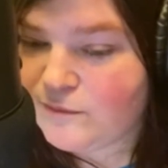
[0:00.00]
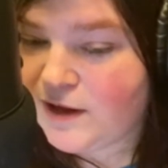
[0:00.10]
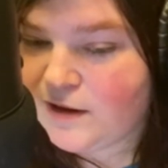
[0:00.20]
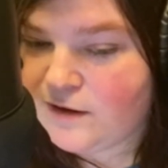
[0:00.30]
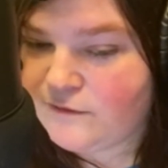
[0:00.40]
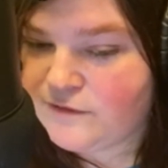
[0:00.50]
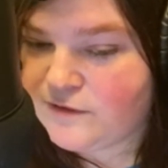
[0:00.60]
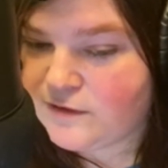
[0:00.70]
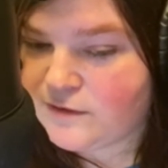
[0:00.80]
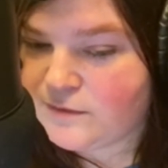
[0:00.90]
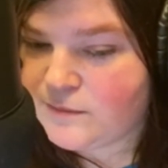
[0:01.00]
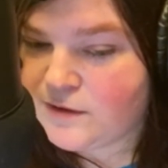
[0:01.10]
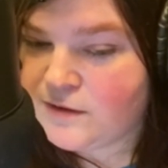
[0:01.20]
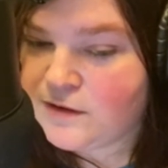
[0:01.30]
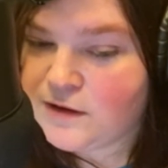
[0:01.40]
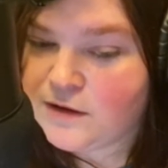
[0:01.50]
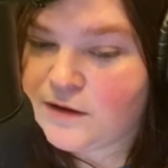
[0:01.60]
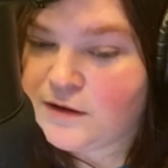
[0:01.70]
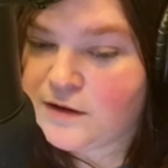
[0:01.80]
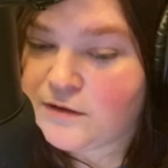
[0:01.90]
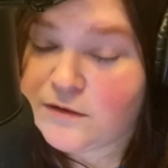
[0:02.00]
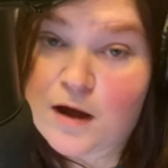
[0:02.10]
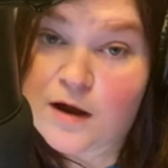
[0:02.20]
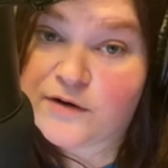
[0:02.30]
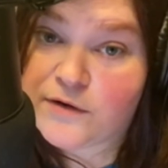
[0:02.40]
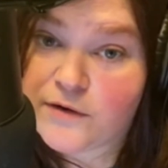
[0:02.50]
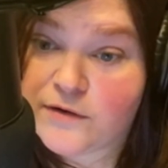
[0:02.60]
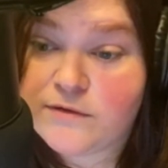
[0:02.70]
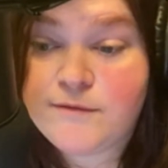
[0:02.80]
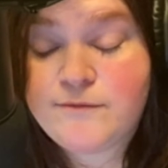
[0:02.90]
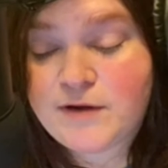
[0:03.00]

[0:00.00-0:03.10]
We have some doctors,